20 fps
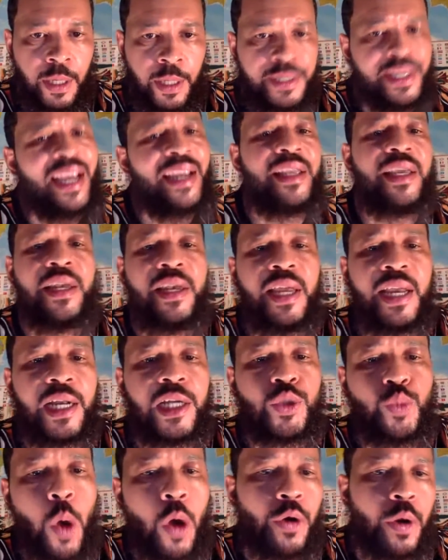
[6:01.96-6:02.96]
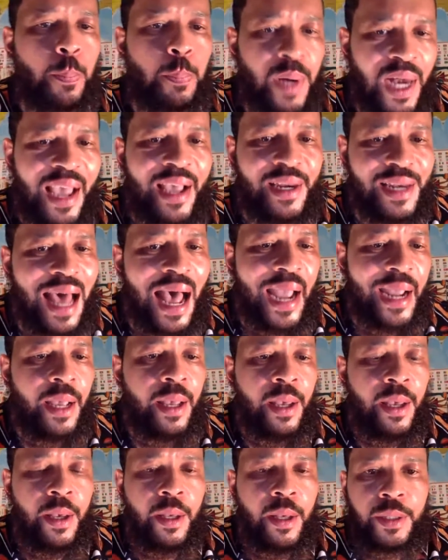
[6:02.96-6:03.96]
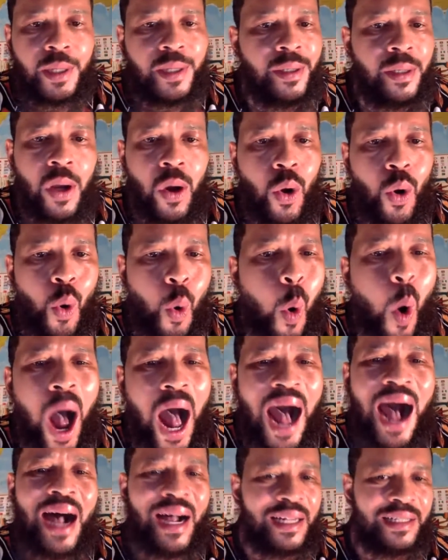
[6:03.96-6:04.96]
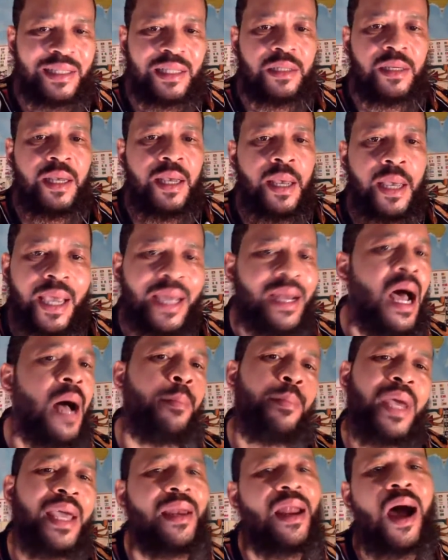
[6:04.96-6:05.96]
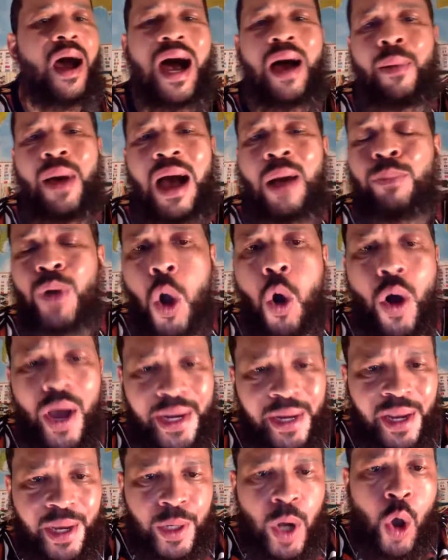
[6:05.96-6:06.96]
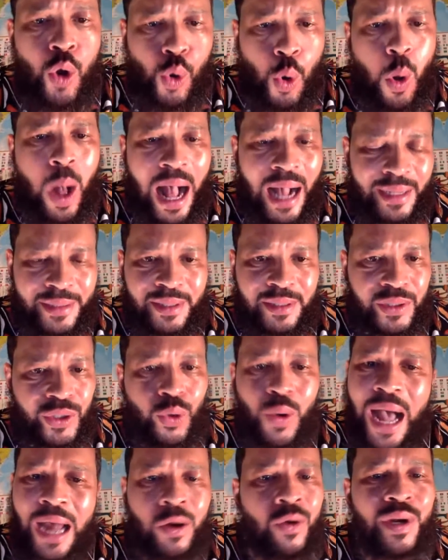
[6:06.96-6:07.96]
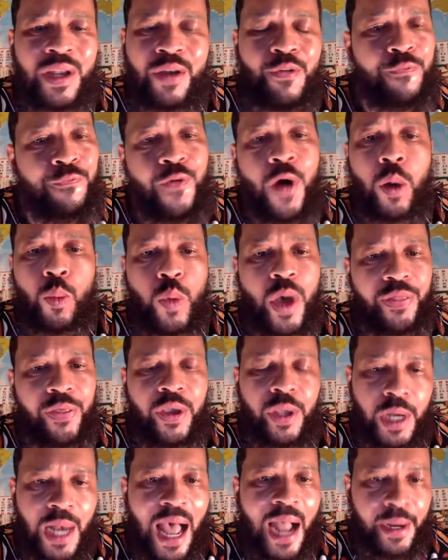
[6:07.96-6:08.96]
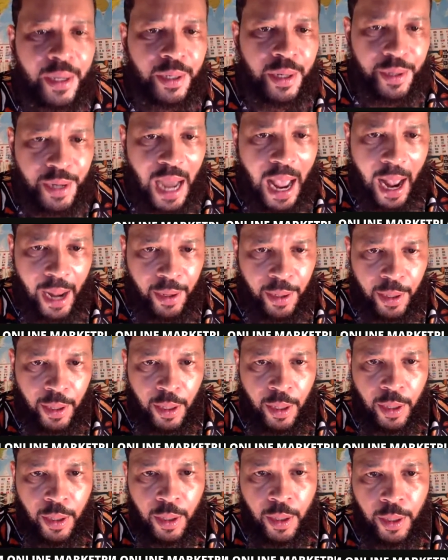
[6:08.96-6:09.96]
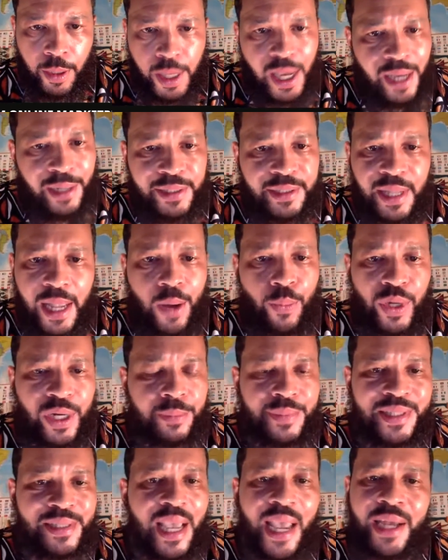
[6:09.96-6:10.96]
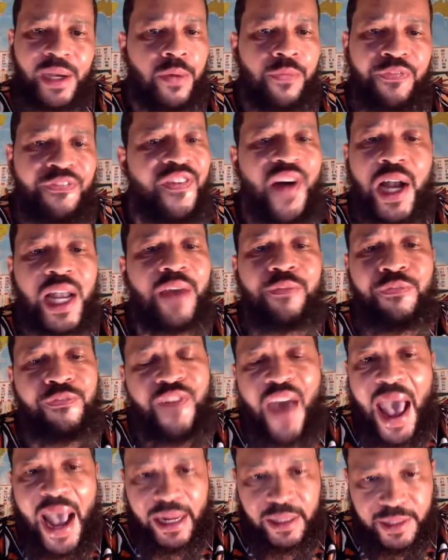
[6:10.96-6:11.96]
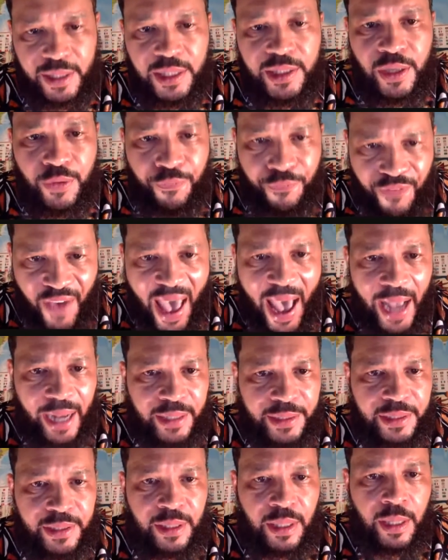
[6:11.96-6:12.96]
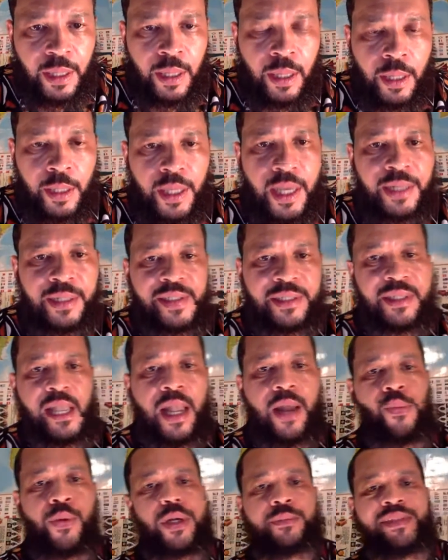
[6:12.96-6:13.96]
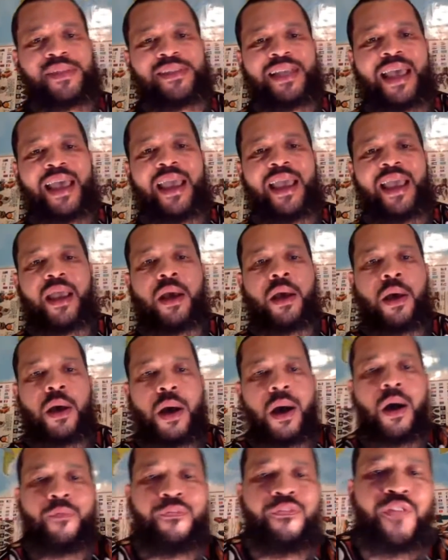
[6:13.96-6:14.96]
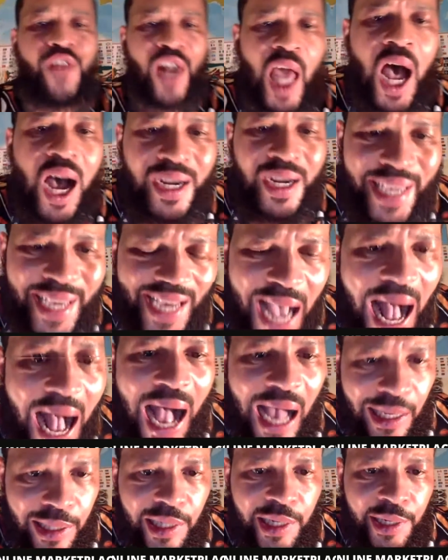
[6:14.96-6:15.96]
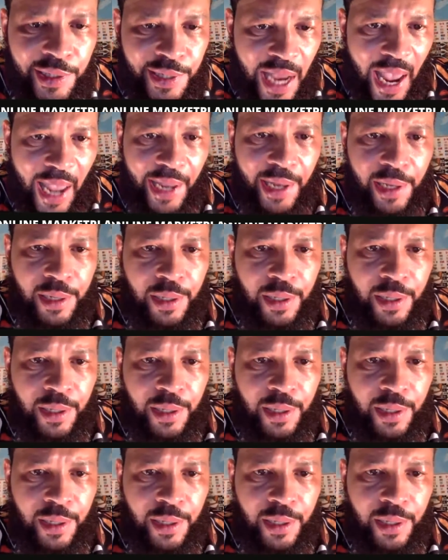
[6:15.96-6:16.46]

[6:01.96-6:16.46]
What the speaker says: Then you niggas want to play like, you know, Kwanzaa, and I'm going in on Kwanzaa too. I don't give a fuck whether you like it or not. You understand what I'm saying? The fucking facts is the facts. You understand what I'm saying? A flunky holiday.